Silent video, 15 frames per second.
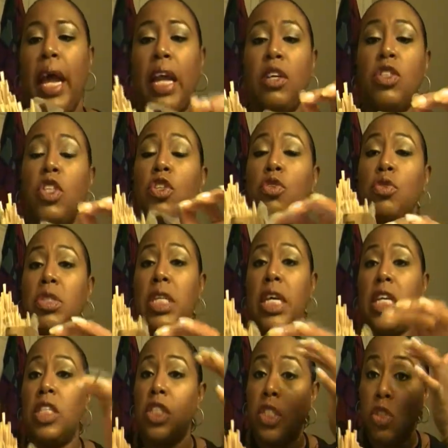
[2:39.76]
And I used to use
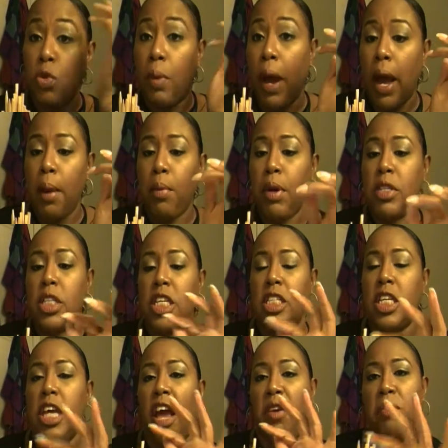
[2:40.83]
these to do my eyebrows
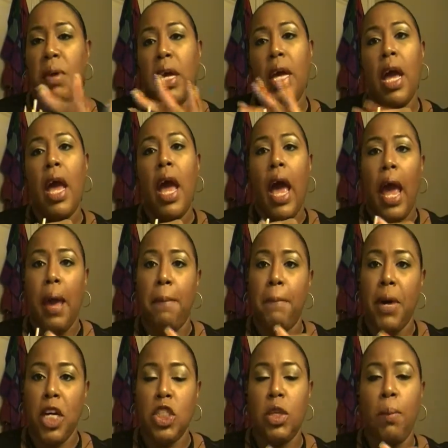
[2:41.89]
because it gave me a
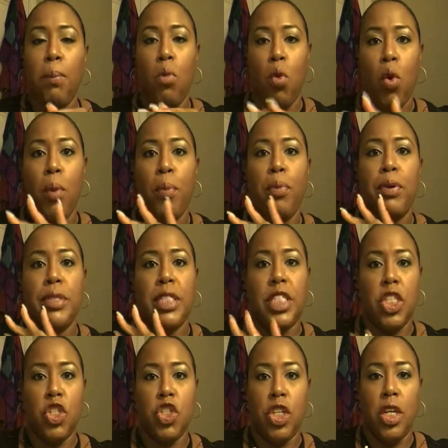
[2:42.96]
much more
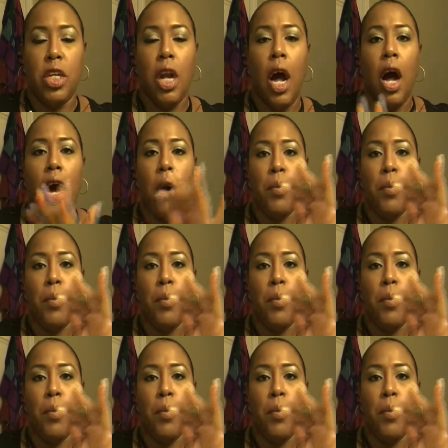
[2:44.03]
precision